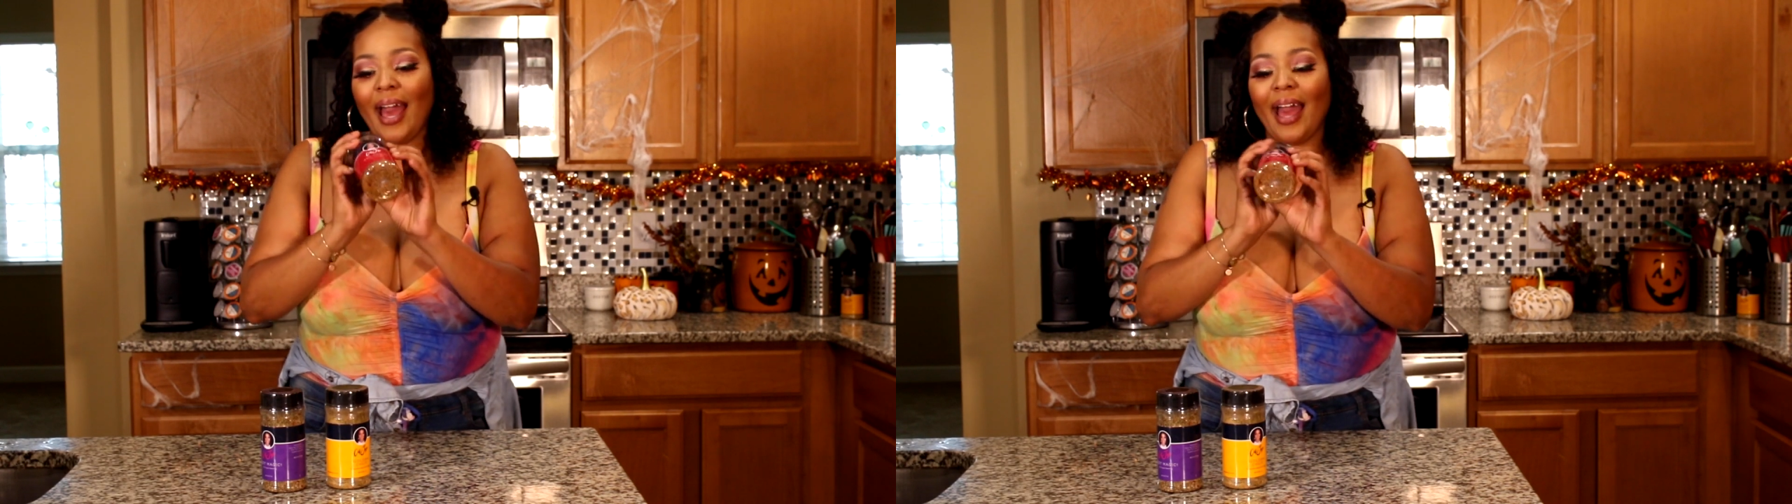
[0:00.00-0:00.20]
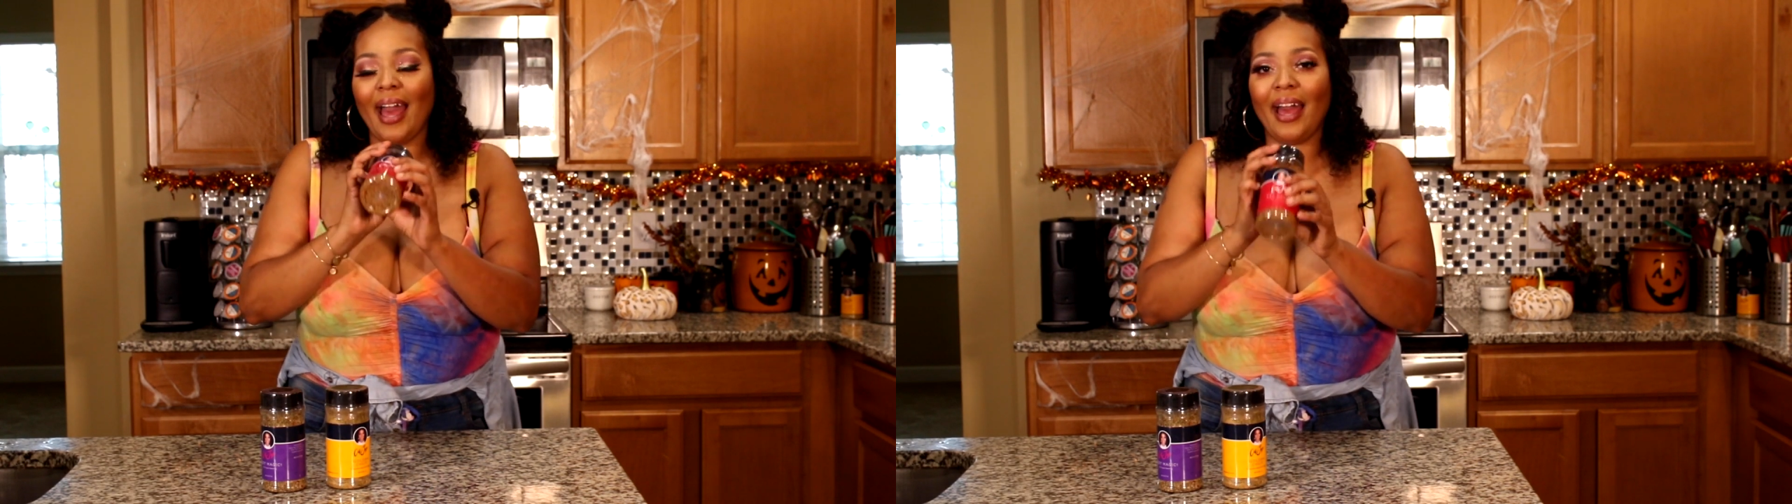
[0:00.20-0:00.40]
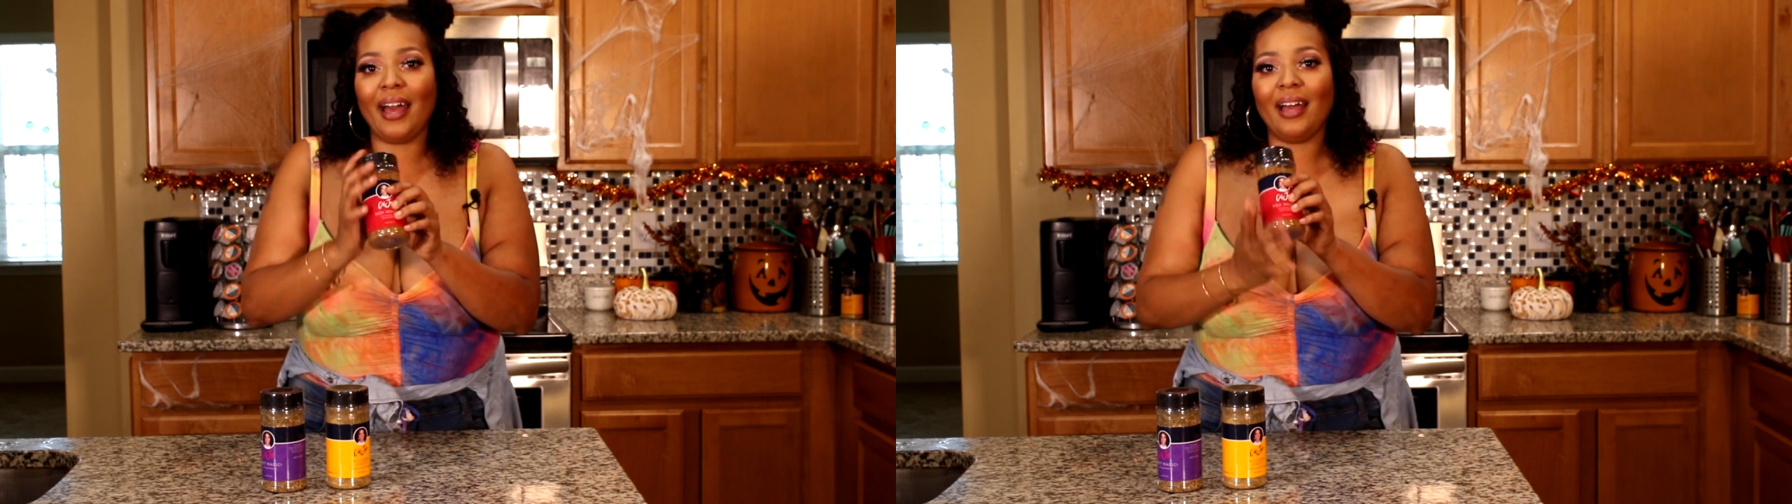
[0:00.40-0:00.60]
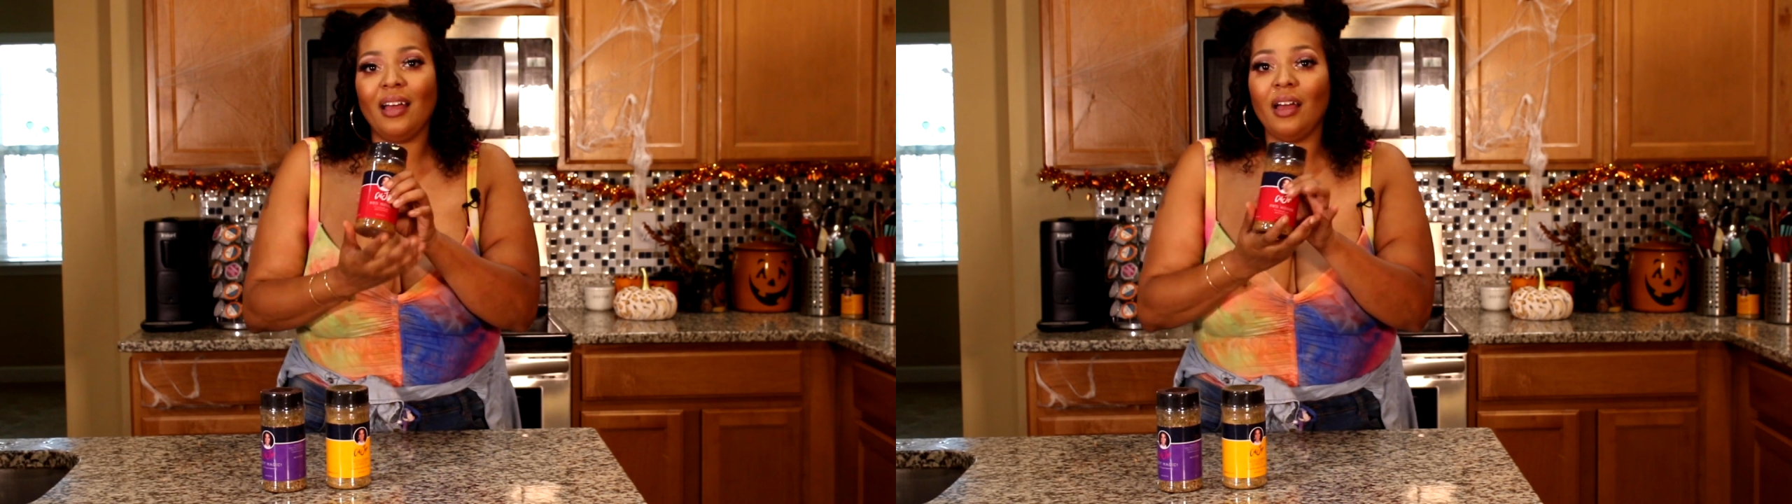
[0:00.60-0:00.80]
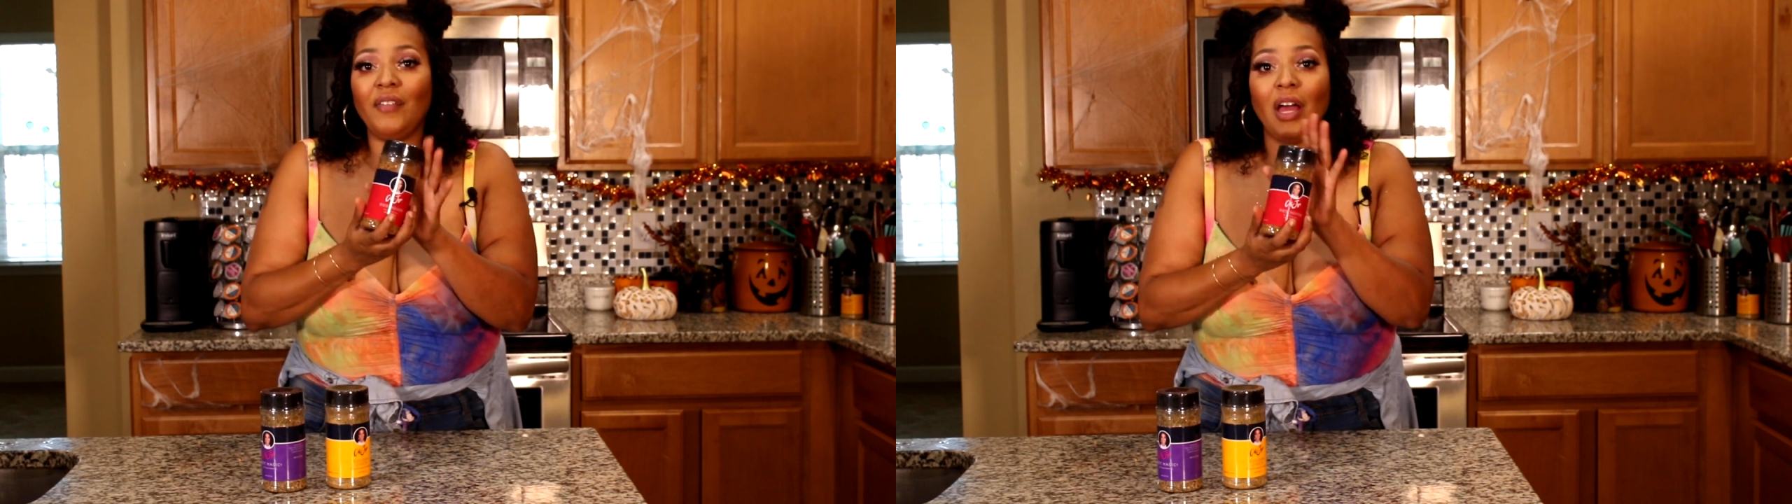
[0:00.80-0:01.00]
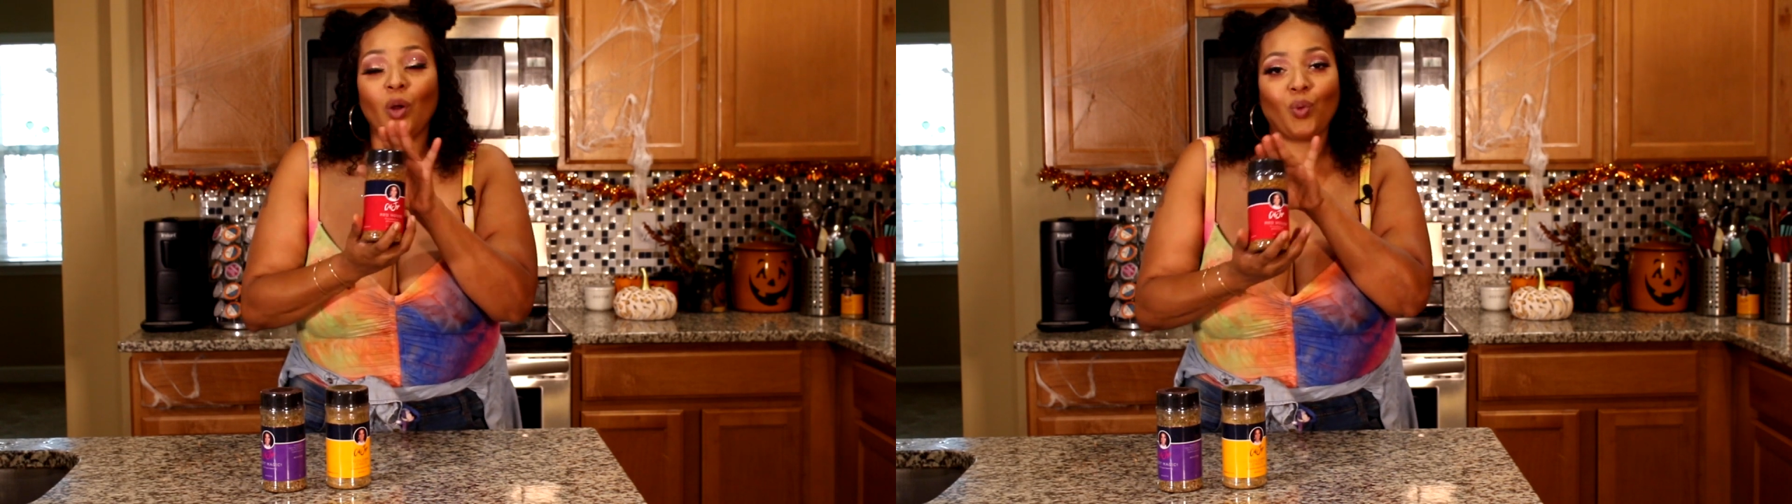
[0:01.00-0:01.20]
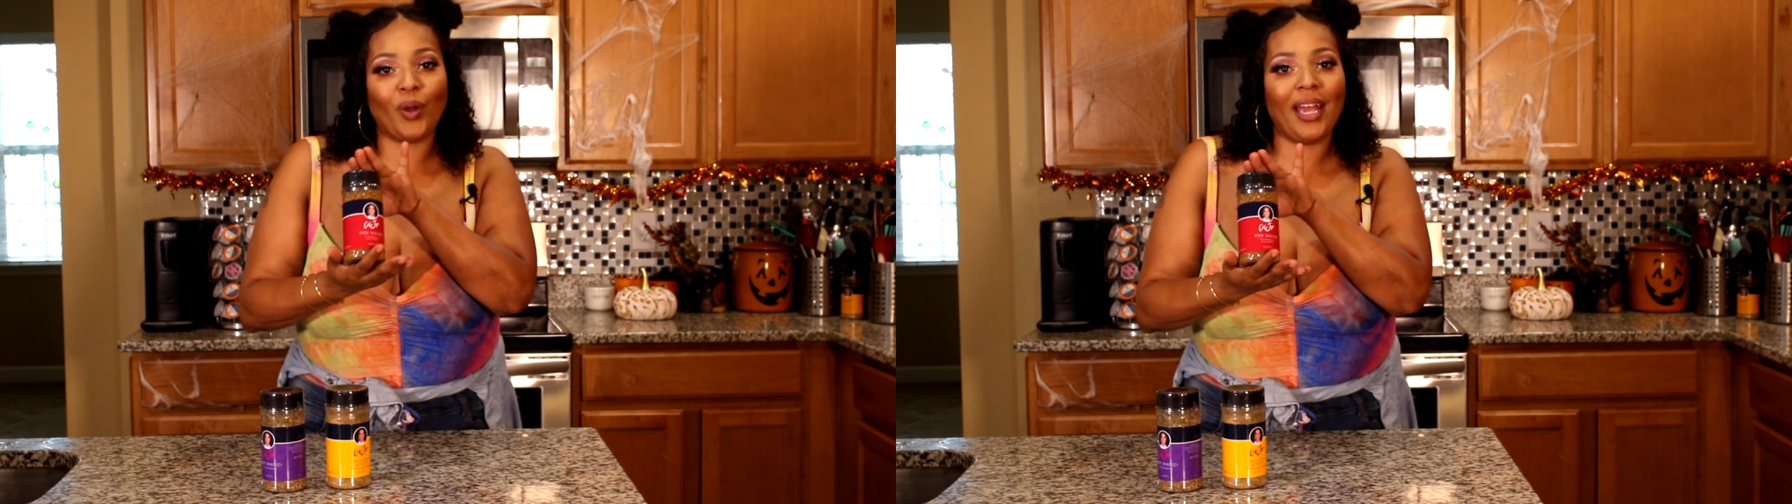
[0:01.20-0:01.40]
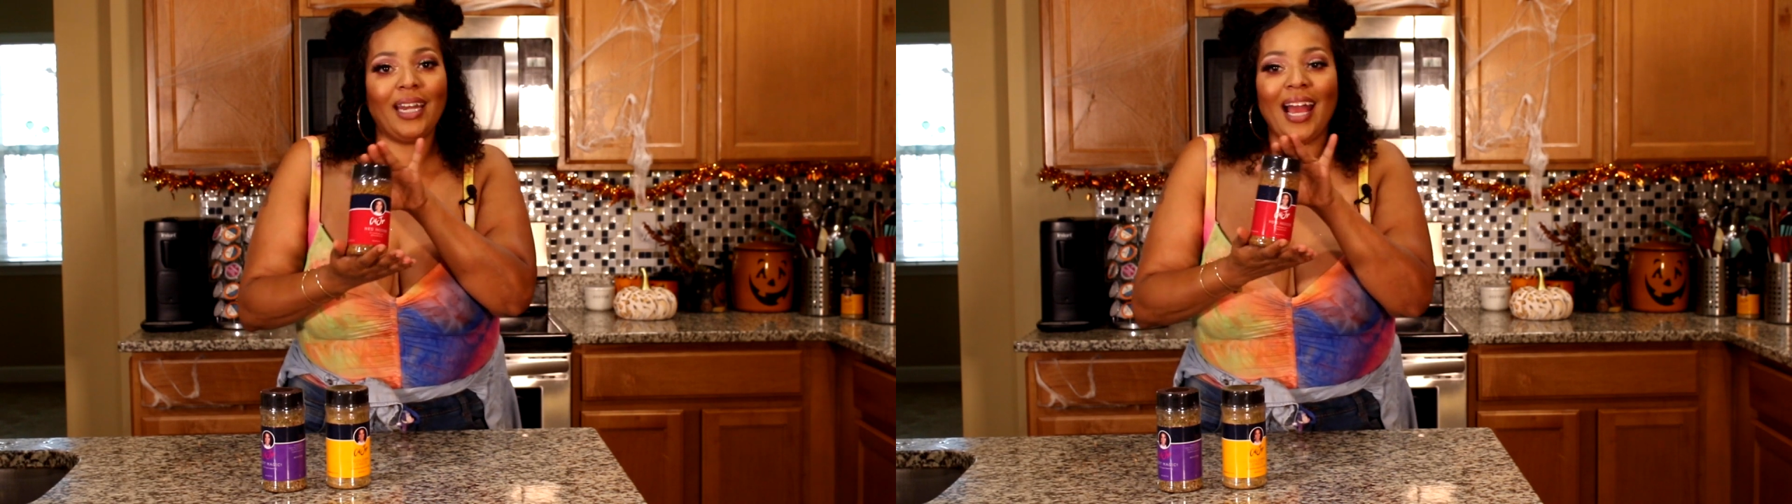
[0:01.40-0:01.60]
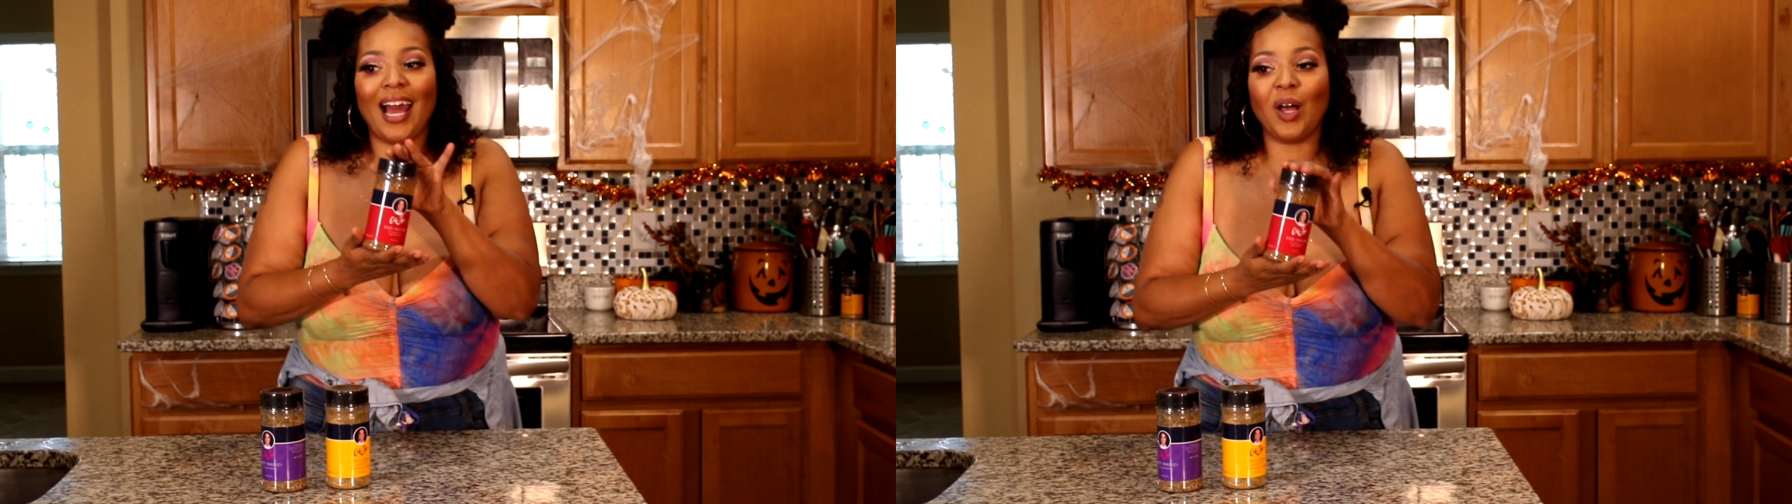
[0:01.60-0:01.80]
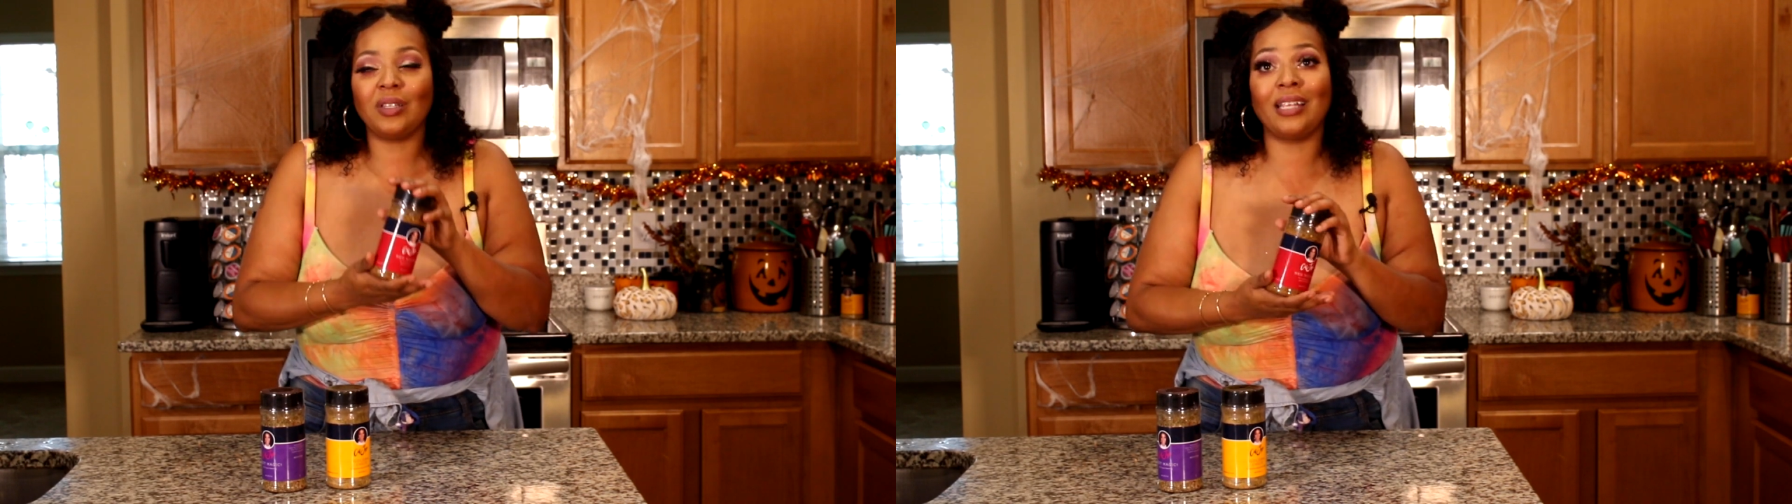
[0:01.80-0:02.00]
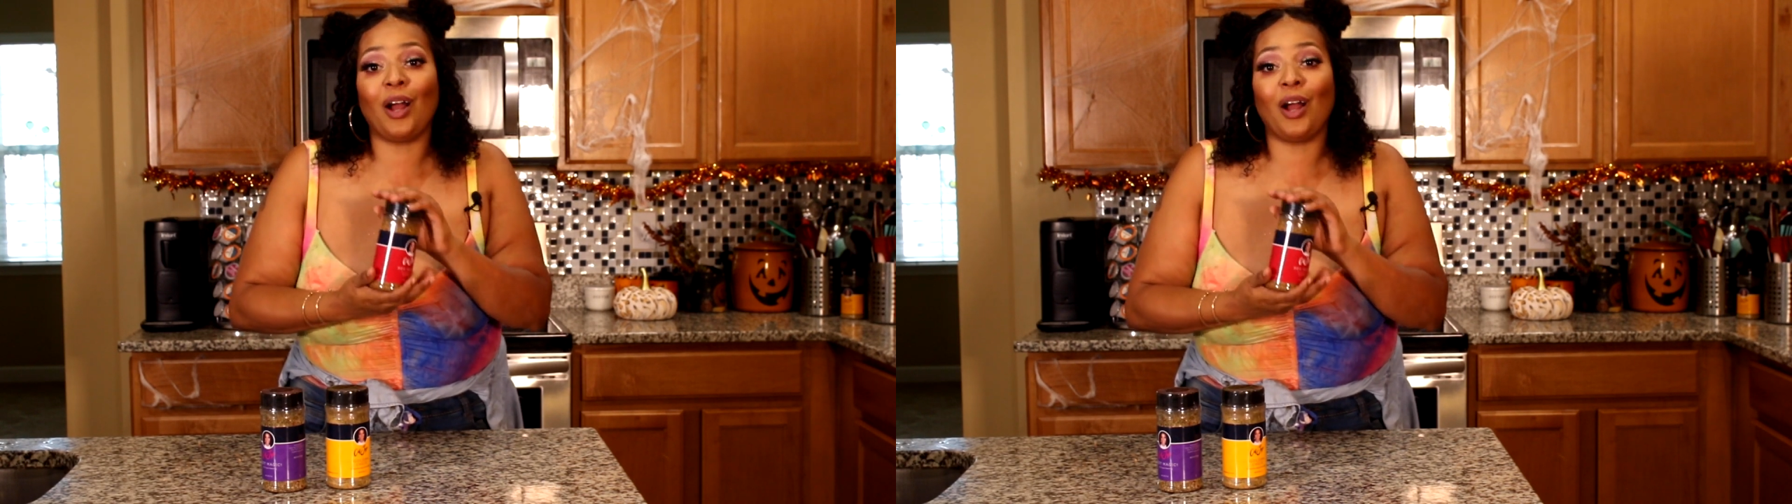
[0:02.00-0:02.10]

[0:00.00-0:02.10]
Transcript: have Red House.